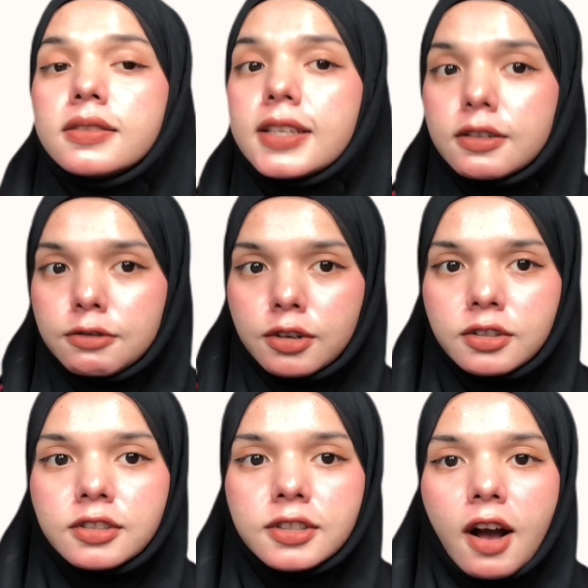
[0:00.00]
The
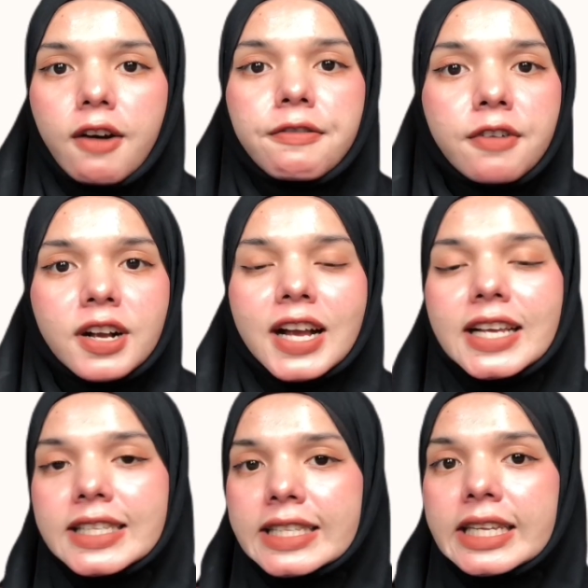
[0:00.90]
rules of
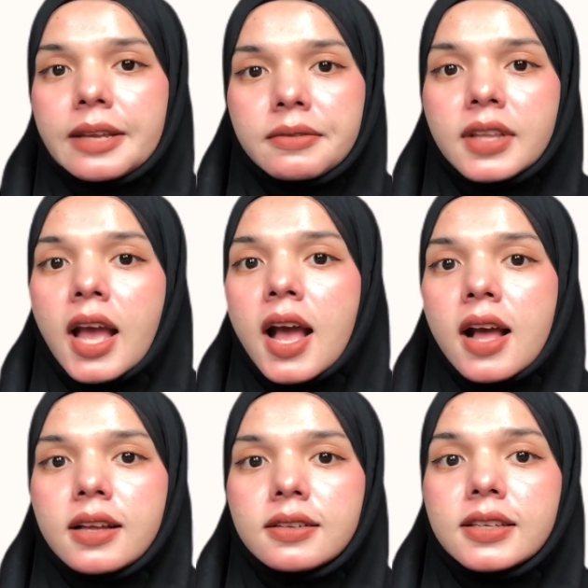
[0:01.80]
forecasting
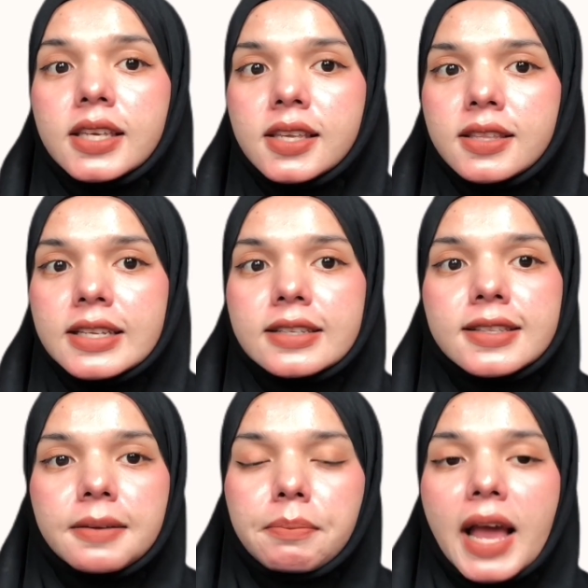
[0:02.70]
in the
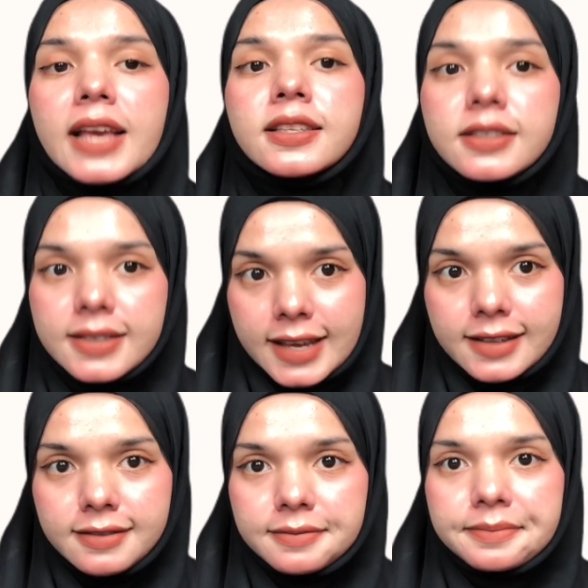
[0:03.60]
supply
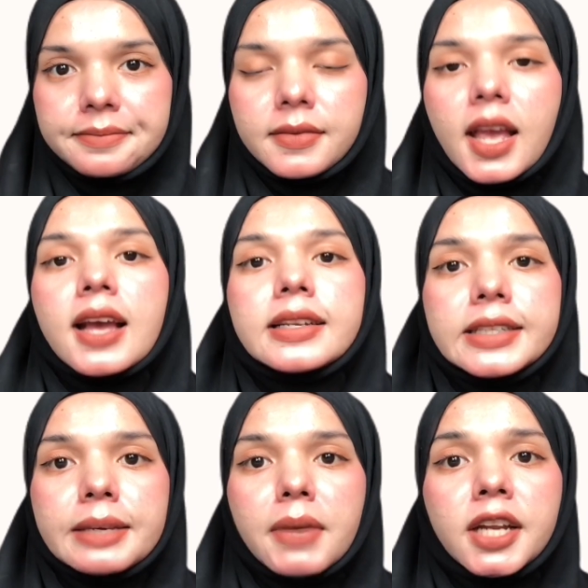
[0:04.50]
chain.
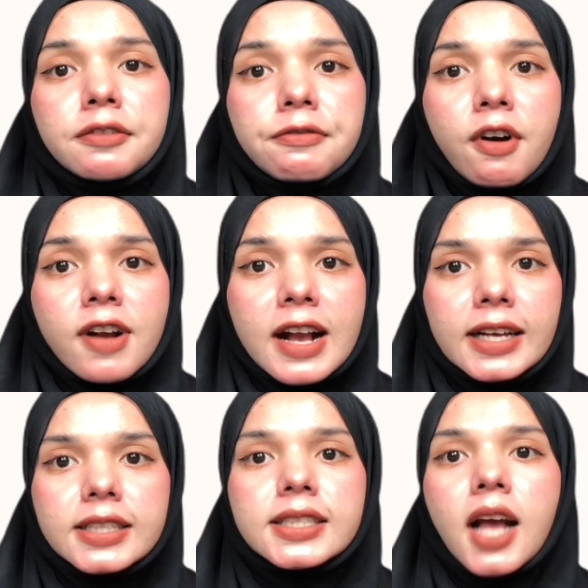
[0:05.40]
Demand
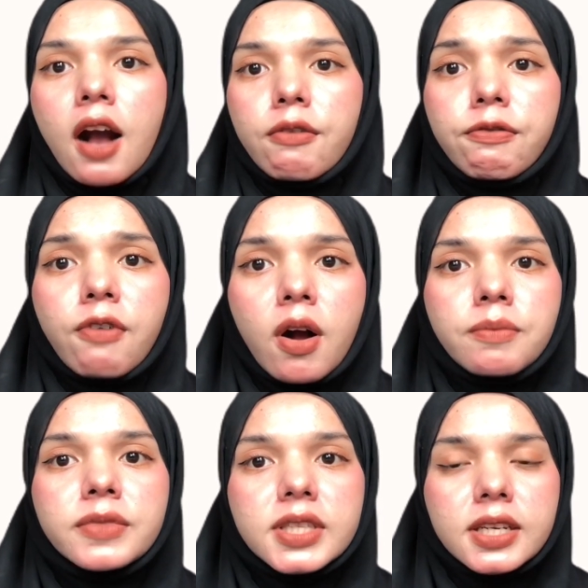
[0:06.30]
forecasts
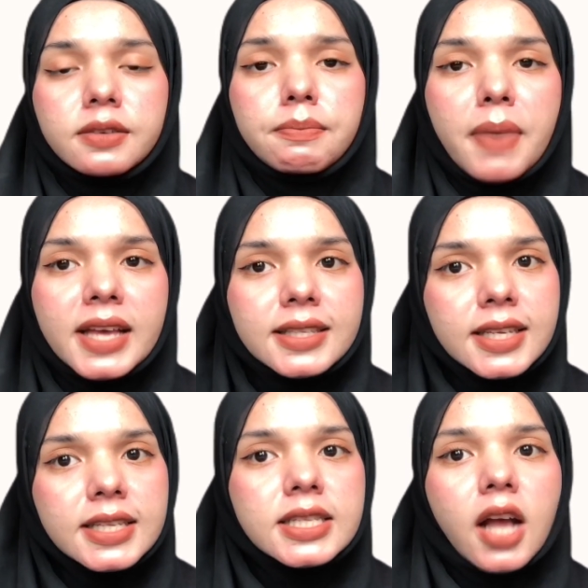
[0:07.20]
form the
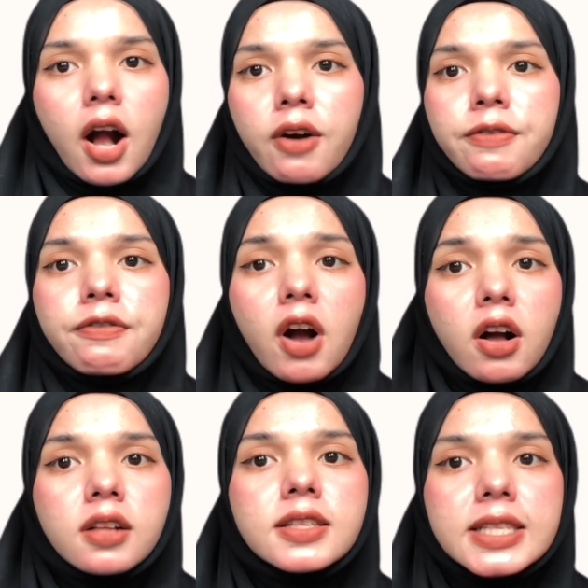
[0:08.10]
basis of
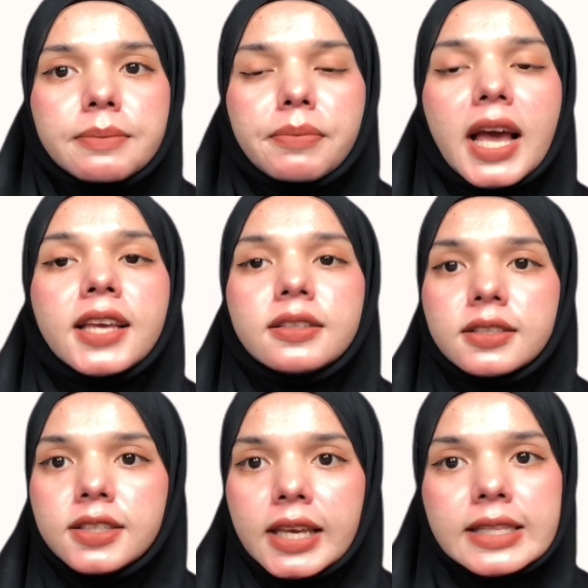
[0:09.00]
all supply
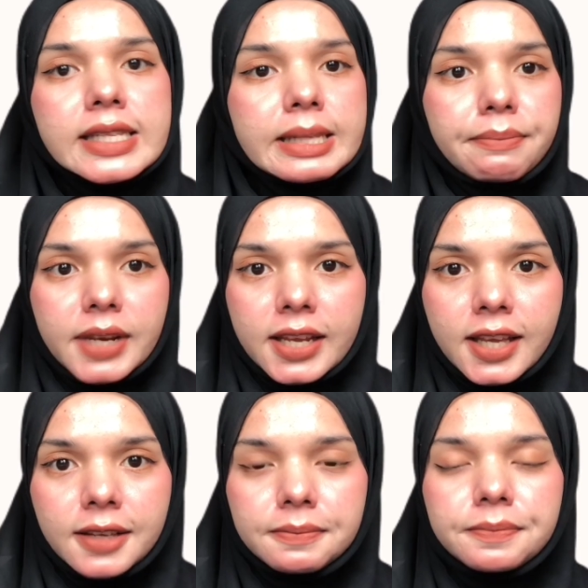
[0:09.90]
chains planning,